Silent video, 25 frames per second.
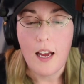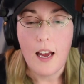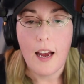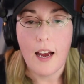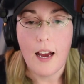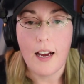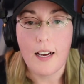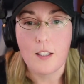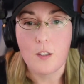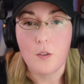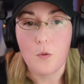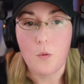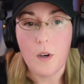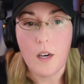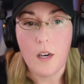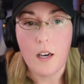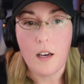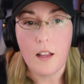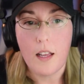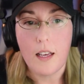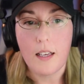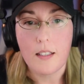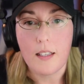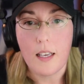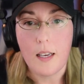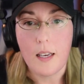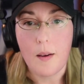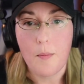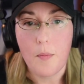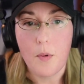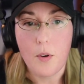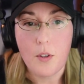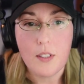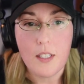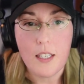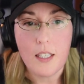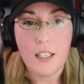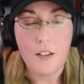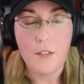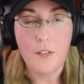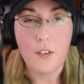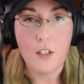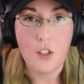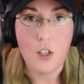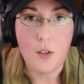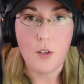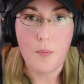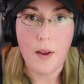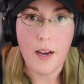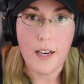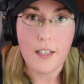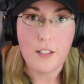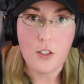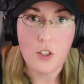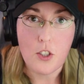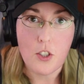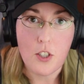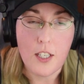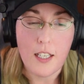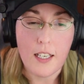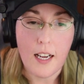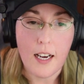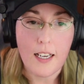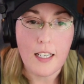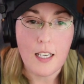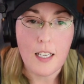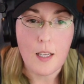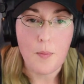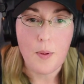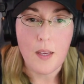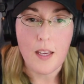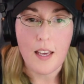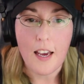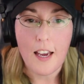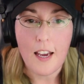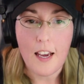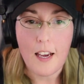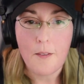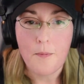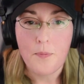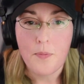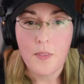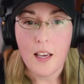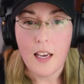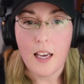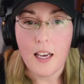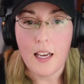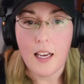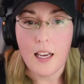as well as a multi-division master in IDPA.